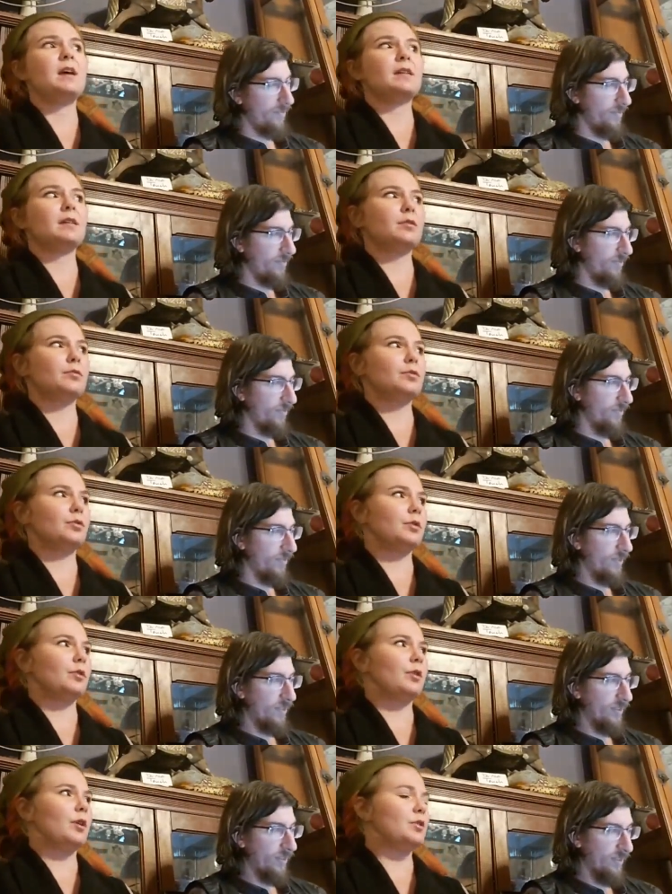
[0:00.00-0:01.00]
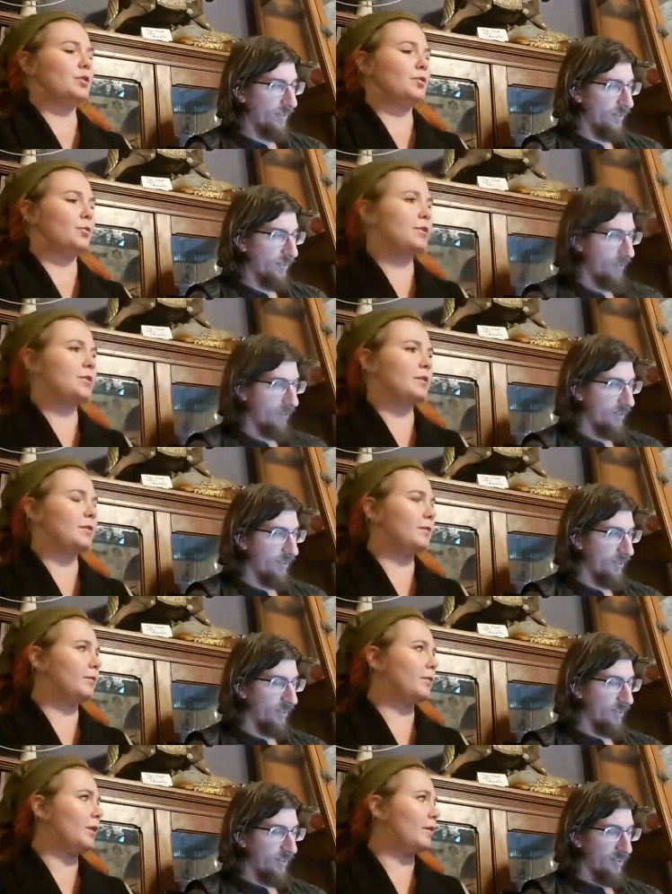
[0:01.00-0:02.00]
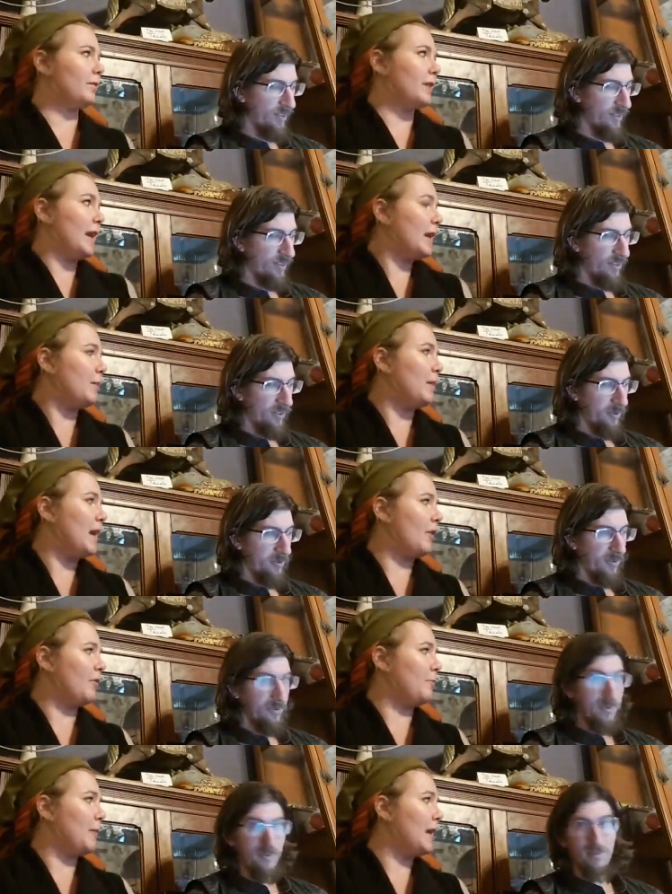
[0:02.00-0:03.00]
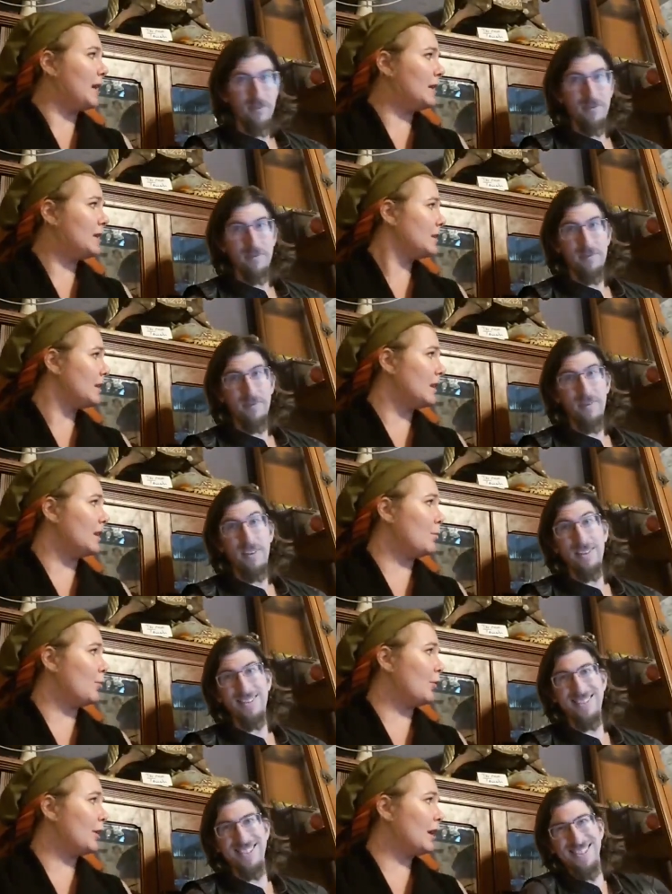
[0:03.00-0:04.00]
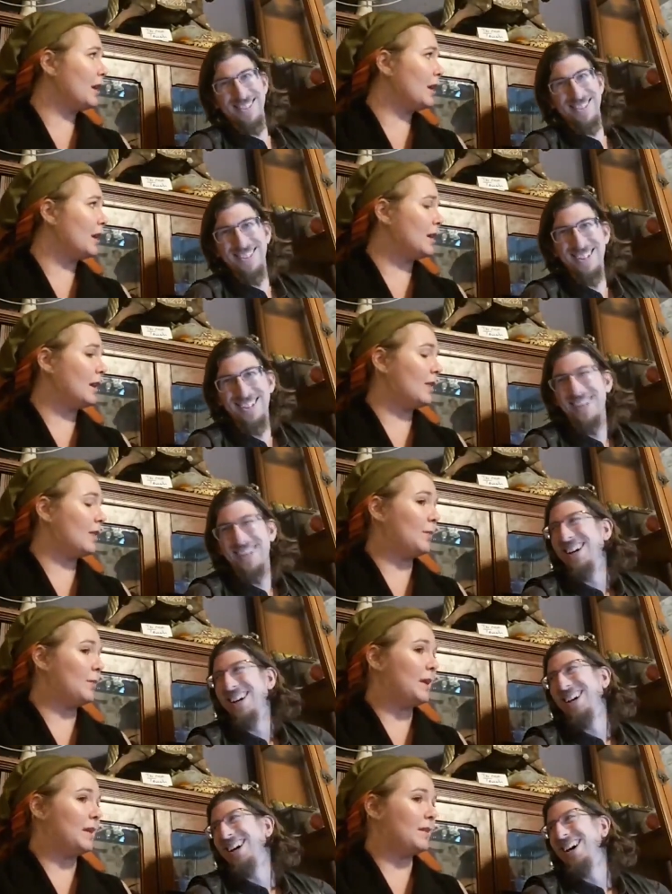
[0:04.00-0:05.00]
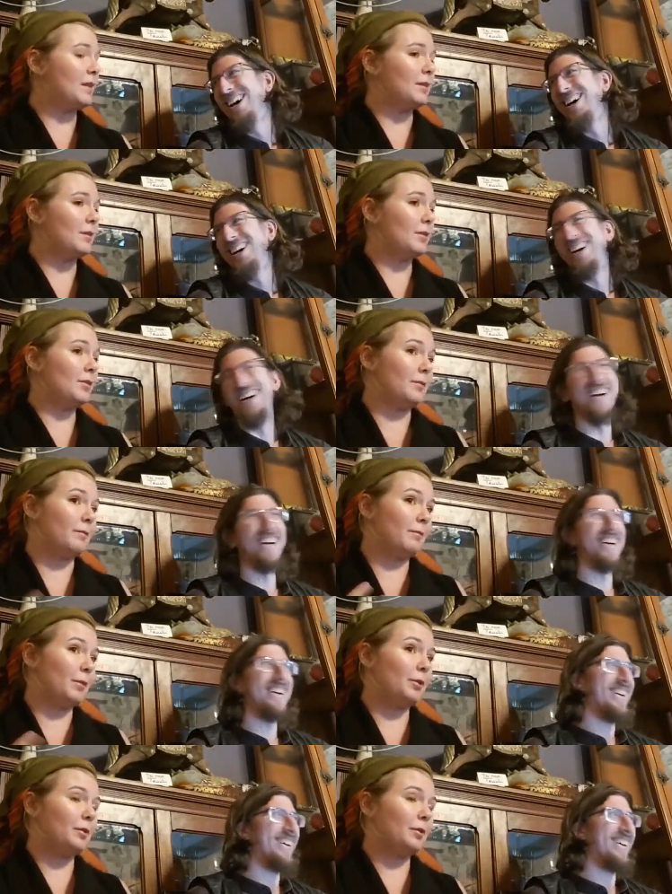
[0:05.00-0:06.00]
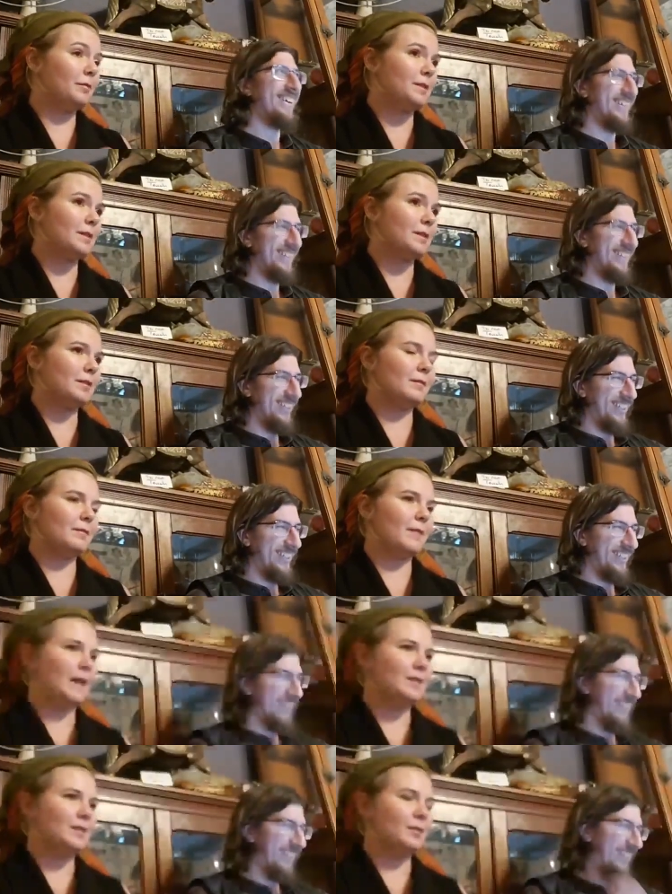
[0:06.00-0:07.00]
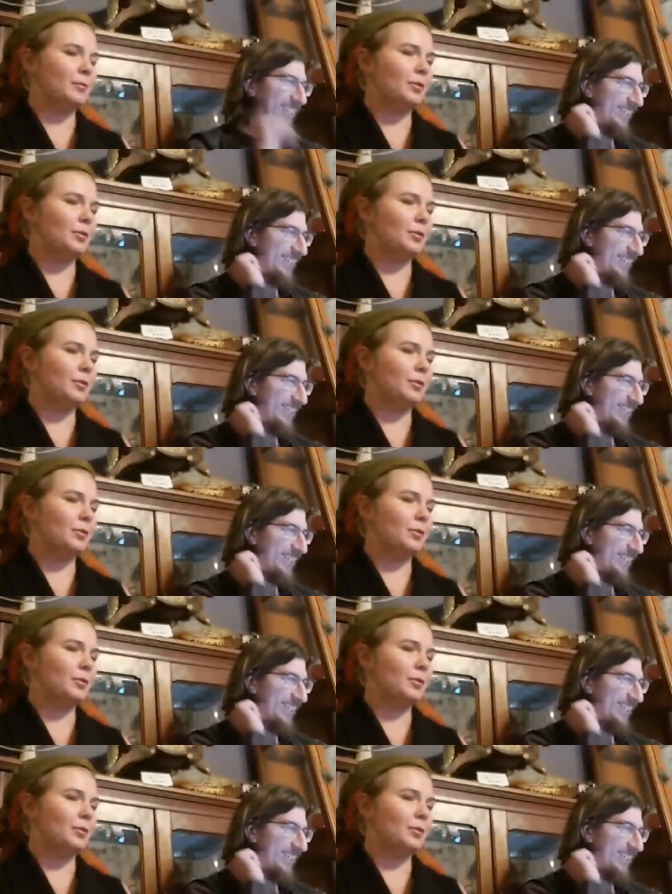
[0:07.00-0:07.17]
Speaker 1: That those are a source of, of getting me out of bed in the morning and giving me the, the verve to face the